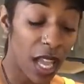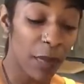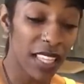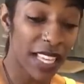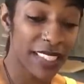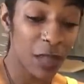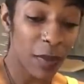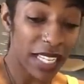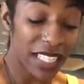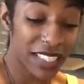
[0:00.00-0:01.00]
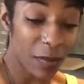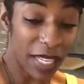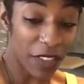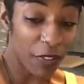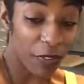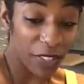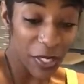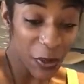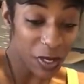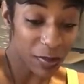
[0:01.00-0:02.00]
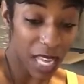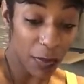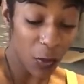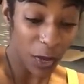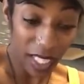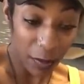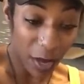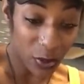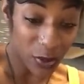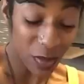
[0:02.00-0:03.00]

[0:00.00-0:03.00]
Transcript: I'm getting like somebody somebody feels some type of way about you.